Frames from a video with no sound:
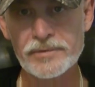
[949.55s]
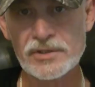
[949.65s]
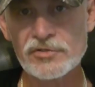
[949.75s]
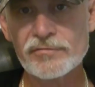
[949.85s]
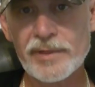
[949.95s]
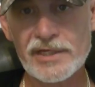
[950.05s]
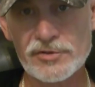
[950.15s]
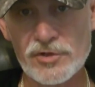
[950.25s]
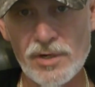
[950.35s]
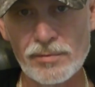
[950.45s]
you've been in
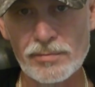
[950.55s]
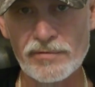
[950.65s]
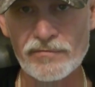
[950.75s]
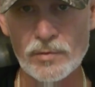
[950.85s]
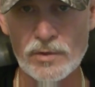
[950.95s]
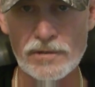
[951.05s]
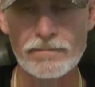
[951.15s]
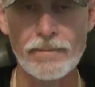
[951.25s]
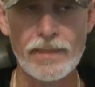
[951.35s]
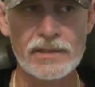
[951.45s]
trouble before,
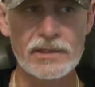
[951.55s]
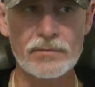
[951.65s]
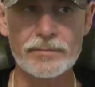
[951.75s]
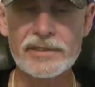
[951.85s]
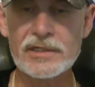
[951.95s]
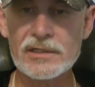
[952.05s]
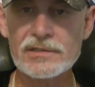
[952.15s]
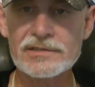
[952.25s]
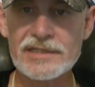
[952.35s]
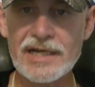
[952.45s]
it would be a
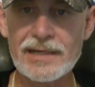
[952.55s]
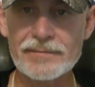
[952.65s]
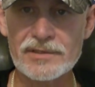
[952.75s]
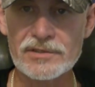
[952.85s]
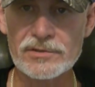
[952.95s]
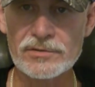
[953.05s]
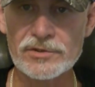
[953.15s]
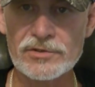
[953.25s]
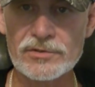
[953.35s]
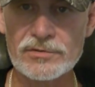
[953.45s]
good time to do
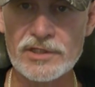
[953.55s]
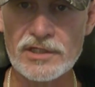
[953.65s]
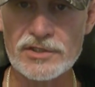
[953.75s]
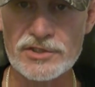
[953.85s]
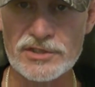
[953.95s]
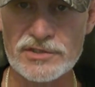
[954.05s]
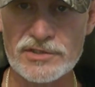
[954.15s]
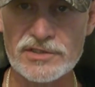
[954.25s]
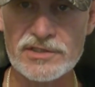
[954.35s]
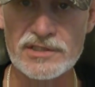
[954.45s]
your due diligence
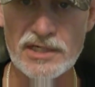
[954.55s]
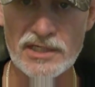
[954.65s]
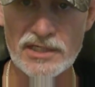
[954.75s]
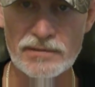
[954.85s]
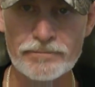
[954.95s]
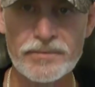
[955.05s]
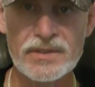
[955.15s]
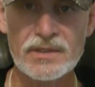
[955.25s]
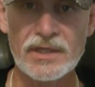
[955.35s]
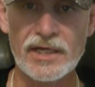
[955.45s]
and study
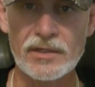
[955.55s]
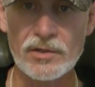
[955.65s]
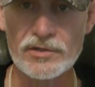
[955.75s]
and look